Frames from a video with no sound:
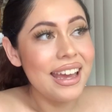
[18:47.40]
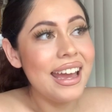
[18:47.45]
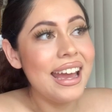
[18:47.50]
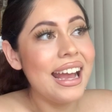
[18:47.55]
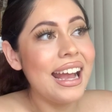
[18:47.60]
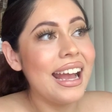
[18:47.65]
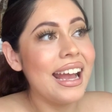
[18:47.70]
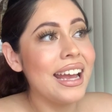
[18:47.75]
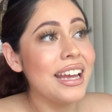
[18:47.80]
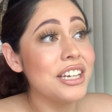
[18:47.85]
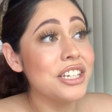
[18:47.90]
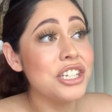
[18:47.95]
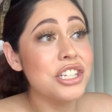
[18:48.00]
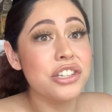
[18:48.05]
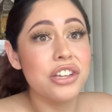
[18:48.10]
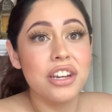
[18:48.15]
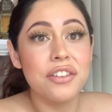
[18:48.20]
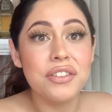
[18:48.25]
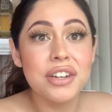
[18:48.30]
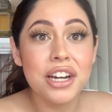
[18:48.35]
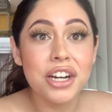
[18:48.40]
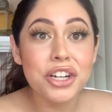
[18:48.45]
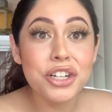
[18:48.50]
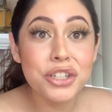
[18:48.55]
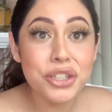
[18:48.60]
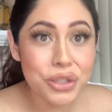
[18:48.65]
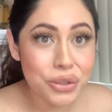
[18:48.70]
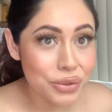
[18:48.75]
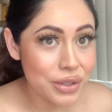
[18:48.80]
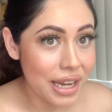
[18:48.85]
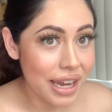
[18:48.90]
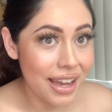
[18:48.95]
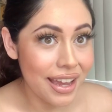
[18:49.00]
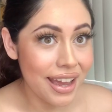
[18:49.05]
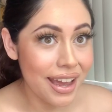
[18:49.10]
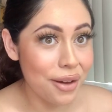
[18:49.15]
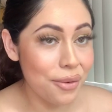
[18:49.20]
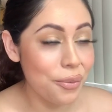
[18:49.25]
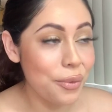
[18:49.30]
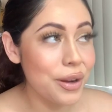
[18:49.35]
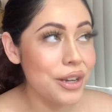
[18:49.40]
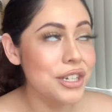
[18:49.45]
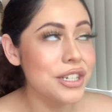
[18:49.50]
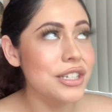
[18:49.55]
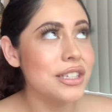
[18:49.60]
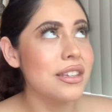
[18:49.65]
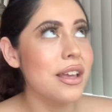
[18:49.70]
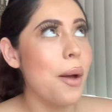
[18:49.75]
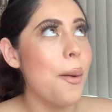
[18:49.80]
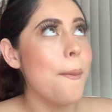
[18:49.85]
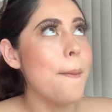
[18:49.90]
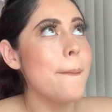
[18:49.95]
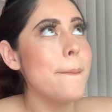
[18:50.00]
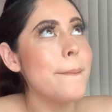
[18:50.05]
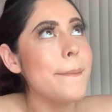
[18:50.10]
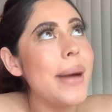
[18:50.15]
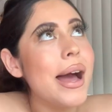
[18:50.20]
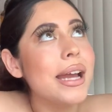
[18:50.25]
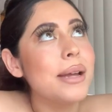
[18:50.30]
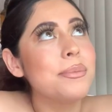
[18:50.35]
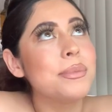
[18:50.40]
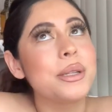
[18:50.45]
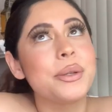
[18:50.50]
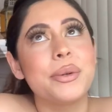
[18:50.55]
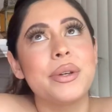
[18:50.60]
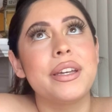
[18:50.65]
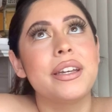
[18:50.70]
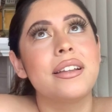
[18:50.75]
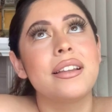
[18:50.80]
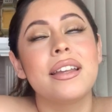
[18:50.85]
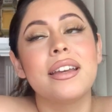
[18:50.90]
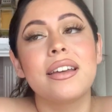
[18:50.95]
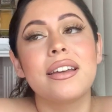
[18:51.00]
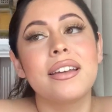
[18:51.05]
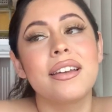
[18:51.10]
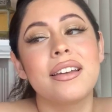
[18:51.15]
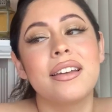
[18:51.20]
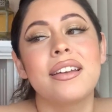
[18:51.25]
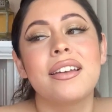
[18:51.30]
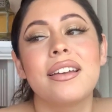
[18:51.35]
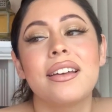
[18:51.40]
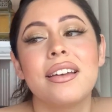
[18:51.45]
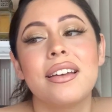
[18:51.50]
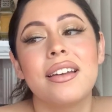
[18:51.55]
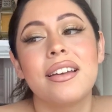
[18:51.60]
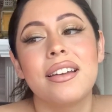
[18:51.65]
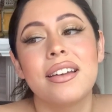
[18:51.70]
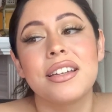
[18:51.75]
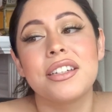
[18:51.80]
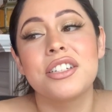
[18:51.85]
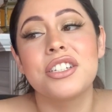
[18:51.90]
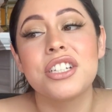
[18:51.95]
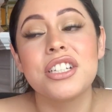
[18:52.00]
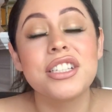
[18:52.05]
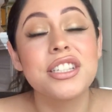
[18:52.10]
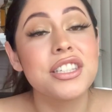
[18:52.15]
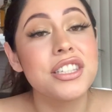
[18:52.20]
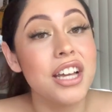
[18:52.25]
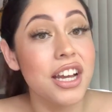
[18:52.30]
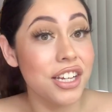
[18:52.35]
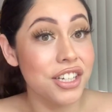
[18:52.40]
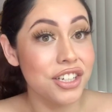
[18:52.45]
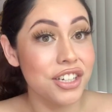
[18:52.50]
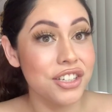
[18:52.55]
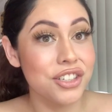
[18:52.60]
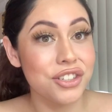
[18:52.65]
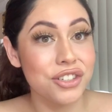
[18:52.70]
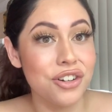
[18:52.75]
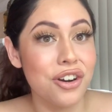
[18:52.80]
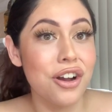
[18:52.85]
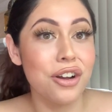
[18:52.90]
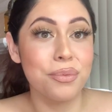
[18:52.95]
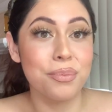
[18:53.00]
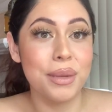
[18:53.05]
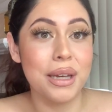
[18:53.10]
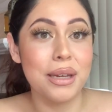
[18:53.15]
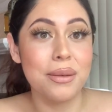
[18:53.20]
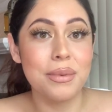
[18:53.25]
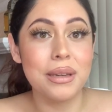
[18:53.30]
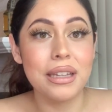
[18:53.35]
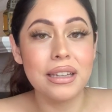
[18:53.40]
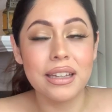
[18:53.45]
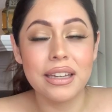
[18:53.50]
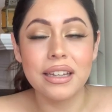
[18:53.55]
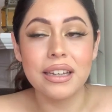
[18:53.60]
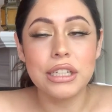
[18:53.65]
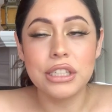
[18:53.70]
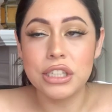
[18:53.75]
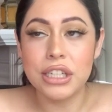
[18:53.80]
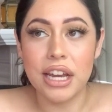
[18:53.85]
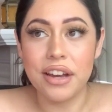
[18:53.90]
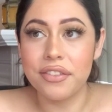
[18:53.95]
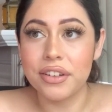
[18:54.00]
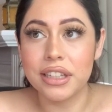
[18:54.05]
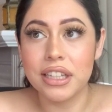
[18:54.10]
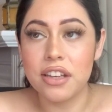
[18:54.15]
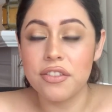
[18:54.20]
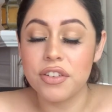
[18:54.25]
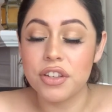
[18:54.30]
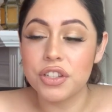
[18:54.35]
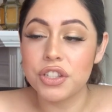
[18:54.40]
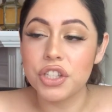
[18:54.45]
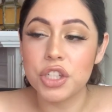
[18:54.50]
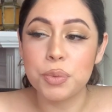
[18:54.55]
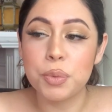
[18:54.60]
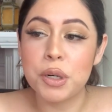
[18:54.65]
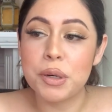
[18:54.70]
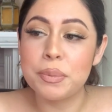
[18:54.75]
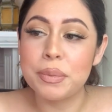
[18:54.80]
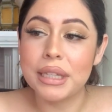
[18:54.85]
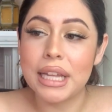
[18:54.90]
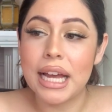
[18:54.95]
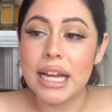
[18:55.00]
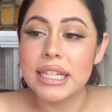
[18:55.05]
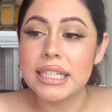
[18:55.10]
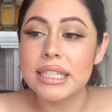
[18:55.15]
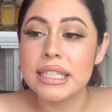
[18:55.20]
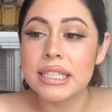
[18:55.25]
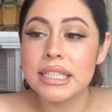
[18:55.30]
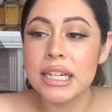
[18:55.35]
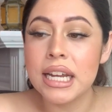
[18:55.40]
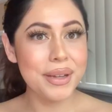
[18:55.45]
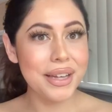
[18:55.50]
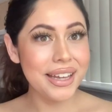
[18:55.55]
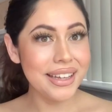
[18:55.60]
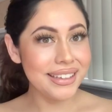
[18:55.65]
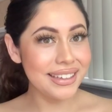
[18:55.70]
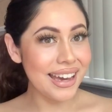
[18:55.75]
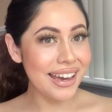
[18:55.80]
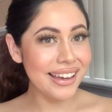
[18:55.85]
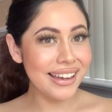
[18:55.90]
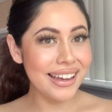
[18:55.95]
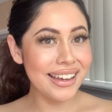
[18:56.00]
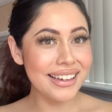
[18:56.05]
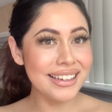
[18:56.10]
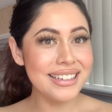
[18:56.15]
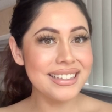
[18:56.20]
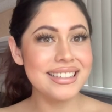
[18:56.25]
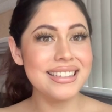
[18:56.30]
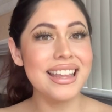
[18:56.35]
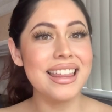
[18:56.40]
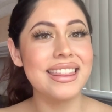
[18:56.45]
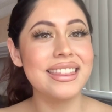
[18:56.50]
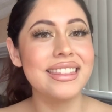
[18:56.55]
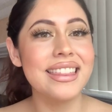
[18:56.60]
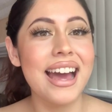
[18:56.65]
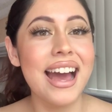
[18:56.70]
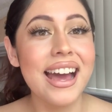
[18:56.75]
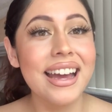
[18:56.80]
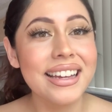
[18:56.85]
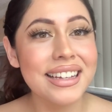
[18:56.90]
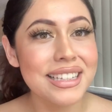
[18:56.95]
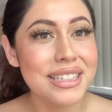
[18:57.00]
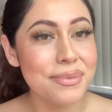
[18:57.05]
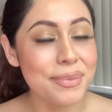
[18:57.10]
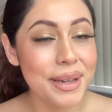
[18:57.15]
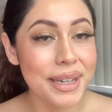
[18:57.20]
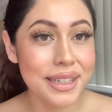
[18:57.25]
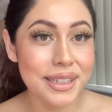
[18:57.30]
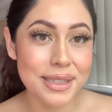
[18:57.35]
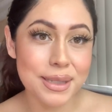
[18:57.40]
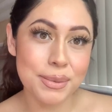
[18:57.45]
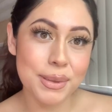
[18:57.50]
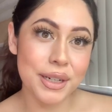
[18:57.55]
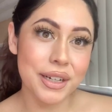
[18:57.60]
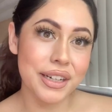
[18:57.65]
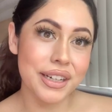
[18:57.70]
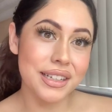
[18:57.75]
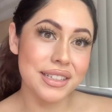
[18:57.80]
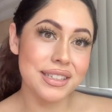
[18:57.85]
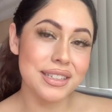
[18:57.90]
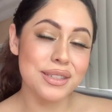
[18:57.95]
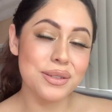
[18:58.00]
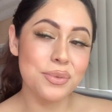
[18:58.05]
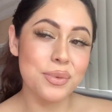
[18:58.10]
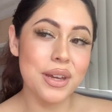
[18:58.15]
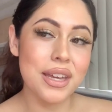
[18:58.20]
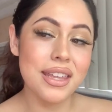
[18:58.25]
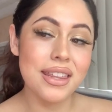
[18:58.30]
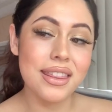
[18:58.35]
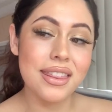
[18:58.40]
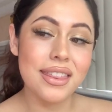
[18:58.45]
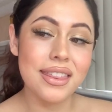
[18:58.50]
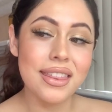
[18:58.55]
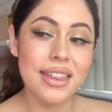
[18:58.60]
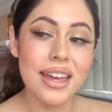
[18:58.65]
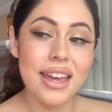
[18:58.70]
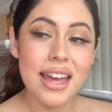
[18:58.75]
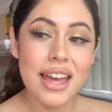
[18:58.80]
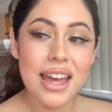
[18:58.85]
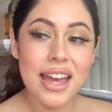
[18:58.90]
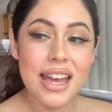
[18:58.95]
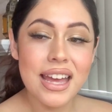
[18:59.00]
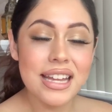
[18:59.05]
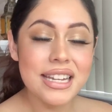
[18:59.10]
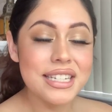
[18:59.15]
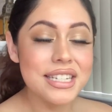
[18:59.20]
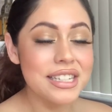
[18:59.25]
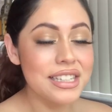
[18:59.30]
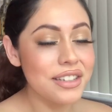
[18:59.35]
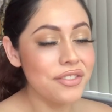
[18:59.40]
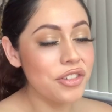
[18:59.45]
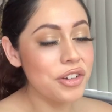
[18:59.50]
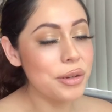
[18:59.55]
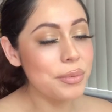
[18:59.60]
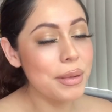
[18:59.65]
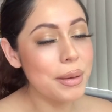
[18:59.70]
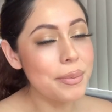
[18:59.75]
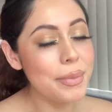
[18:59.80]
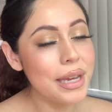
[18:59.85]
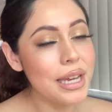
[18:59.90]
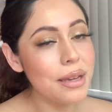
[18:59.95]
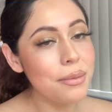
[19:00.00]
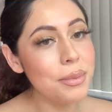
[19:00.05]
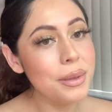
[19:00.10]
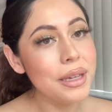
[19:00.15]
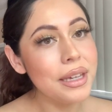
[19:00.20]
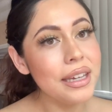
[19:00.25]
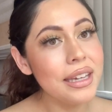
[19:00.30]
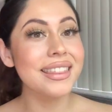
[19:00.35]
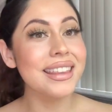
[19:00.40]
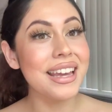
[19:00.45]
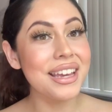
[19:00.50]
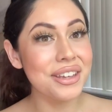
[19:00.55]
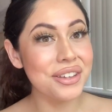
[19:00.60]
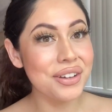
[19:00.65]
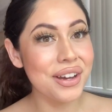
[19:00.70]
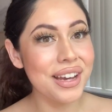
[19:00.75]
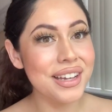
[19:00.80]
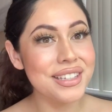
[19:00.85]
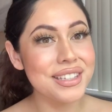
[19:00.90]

and she's not even at her due date yet, which is mind-blowing. Like, she's such a strong baby. Like, I definitely feel super blessed. But yeah, guys, that is my experience with delivering my baby. Thank you guys